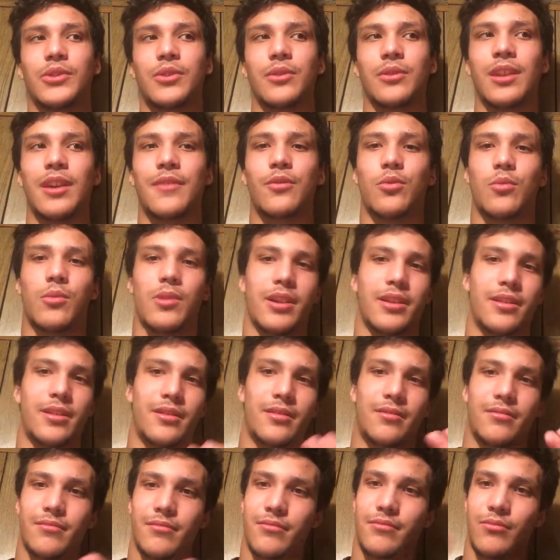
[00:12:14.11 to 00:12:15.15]
So level
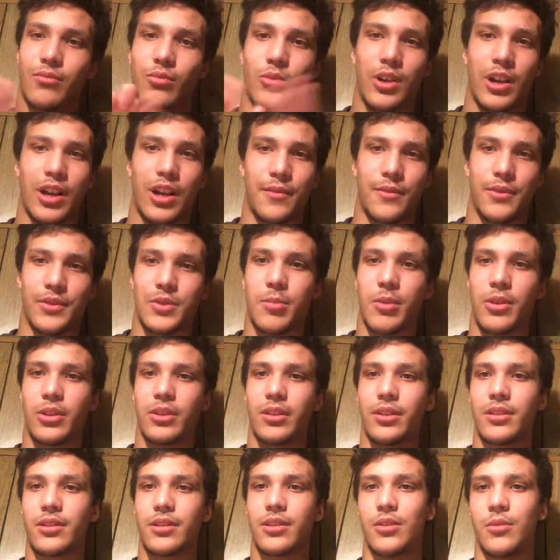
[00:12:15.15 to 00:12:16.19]
1, whatever
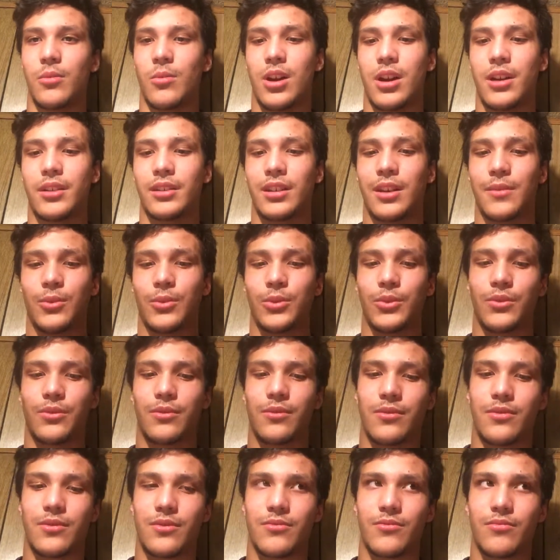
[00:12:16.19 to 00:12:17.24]
spell you want. Level
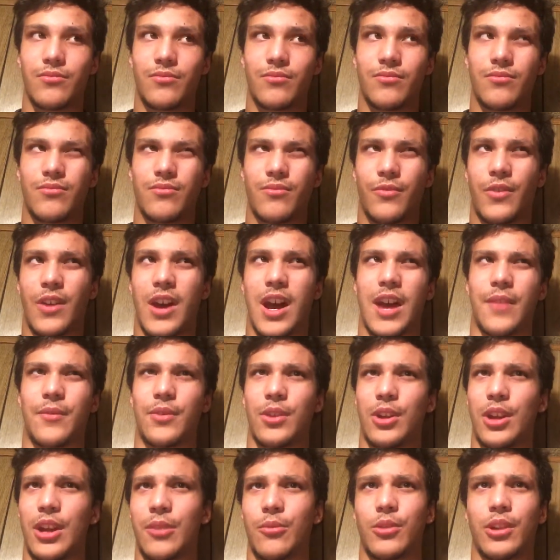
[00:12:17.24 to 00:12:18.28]
5,
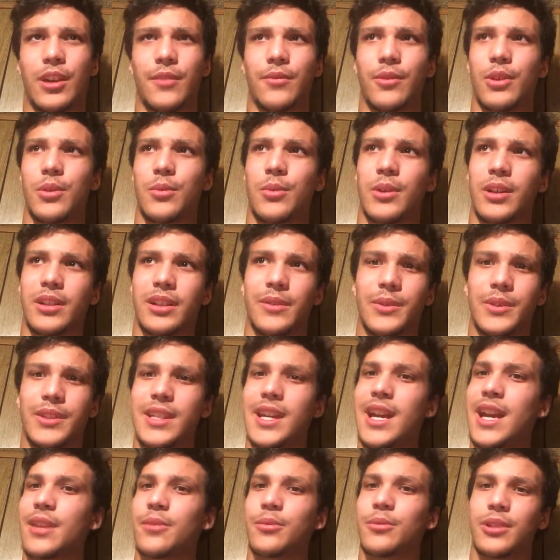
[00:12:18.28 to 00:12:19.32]
you get whatever you want. Level
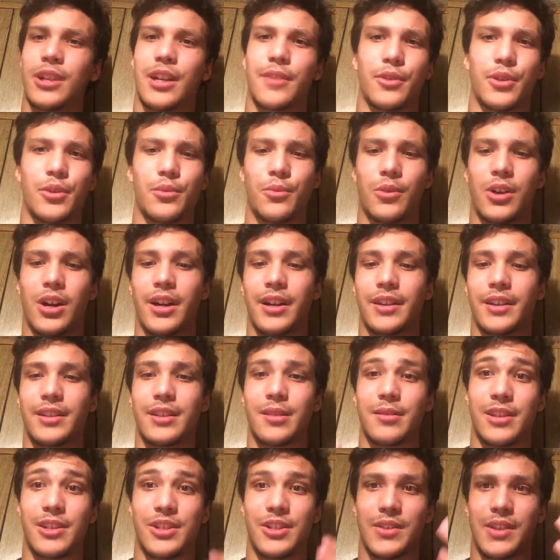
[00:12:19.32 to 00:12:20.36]
10, whatever you want.
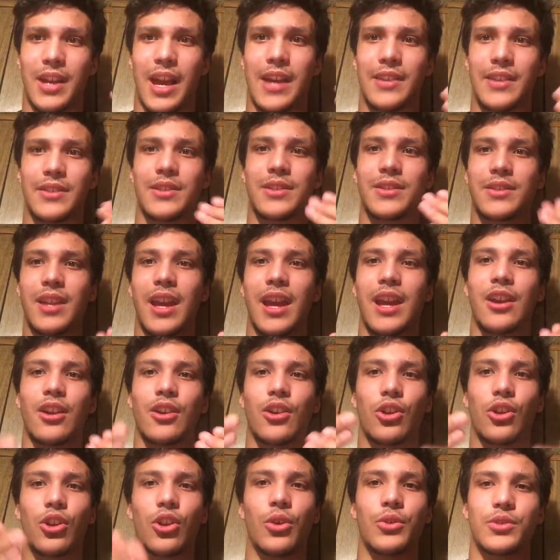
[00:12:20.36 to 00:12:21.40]
It just has to stay
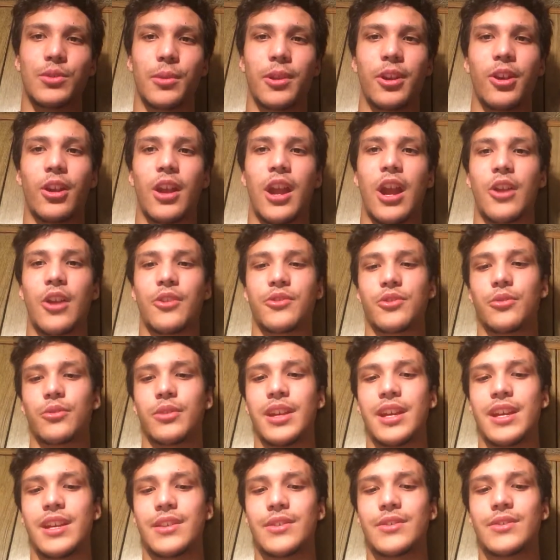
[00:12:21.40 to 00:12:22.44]
close to what your character
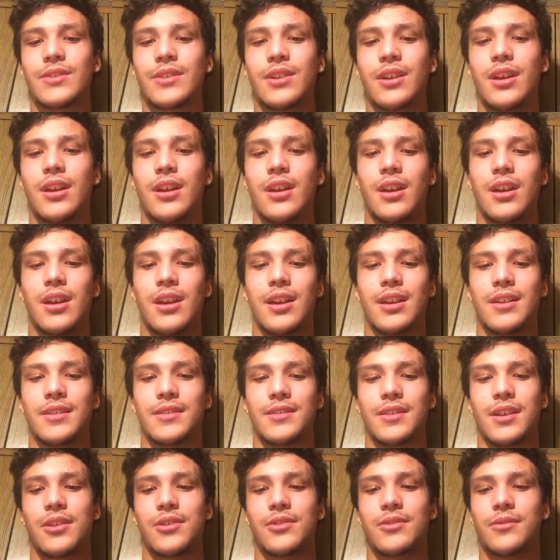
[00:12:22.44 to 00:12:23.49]
is and
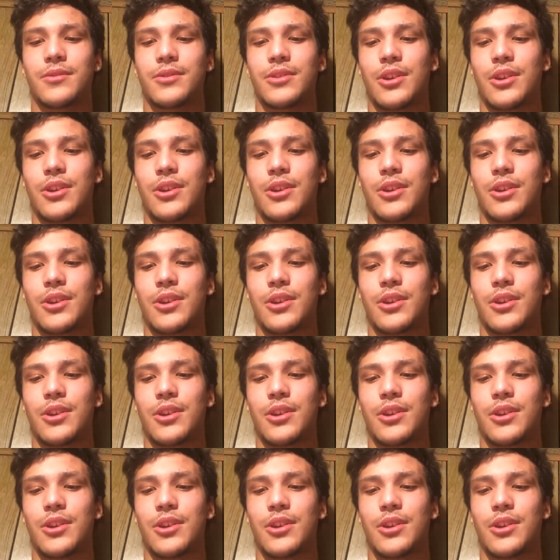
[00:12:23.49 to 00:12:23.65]
such.